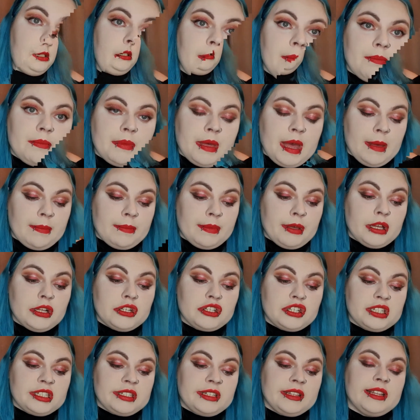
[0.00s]
They're
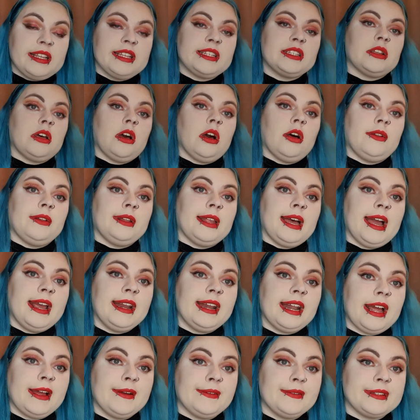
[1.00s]
purchasing this
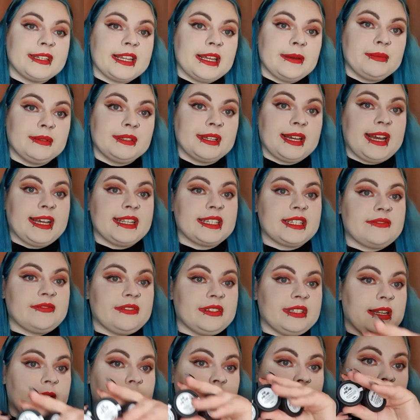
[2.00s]
online. I was able to ask for
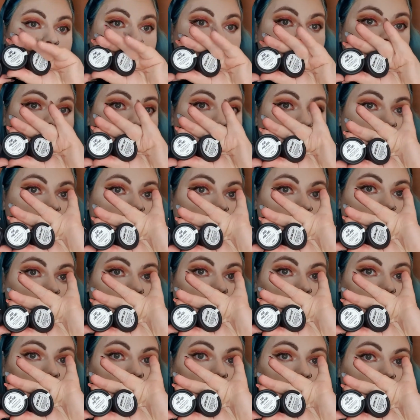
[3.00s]
samples,
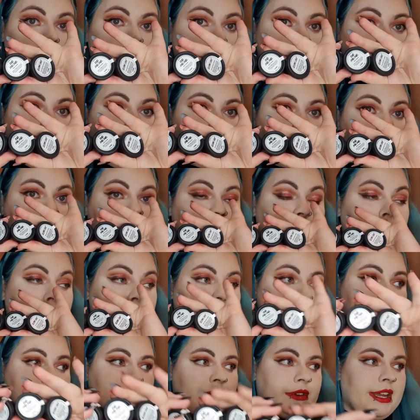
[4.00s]
so I got
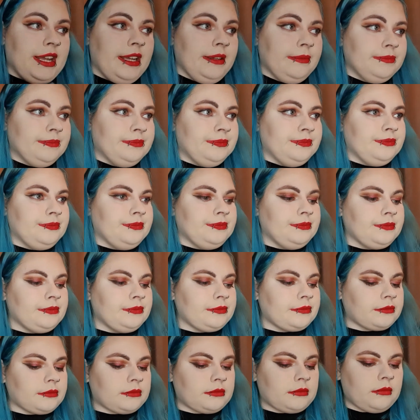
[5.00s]
3.
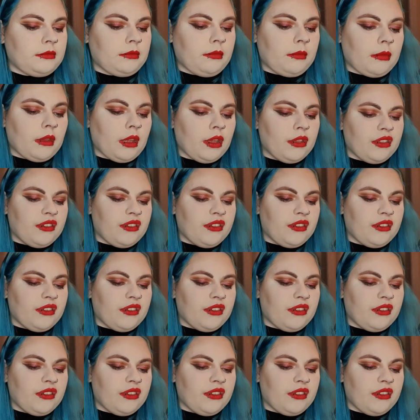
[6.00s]
The